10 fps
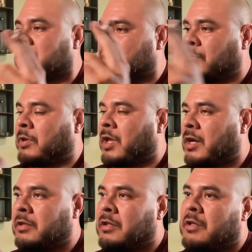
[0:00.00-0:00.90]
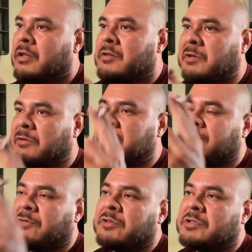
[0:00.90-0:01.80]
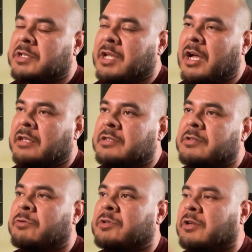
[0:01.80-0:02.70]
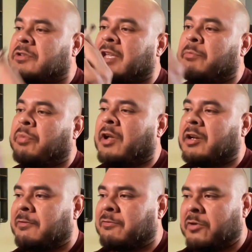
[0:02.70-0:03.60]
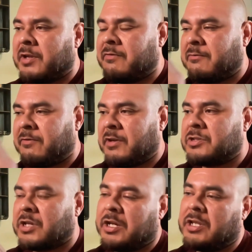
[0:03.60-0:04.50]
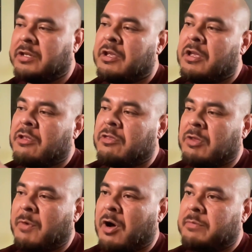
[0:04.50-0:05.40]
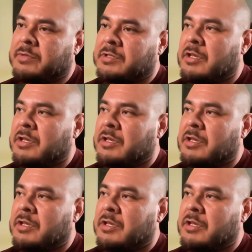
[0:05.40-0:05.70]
to plug. So those first cuts will start to get plugged before you even finish cutting the moms.